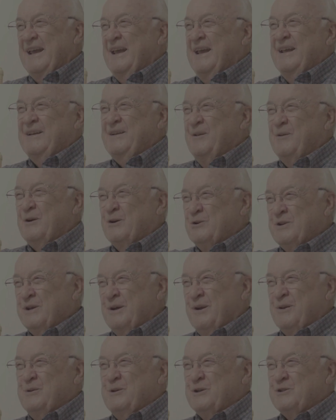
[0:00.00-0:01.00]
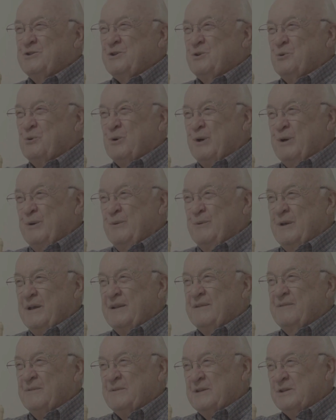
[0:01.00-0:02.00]
and then they're telling the story
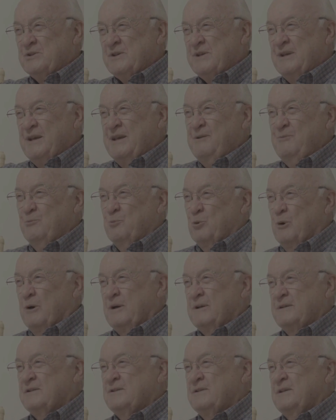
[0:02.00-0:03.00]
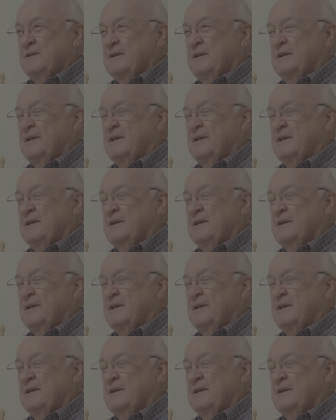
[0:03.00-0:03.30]
that the state wants.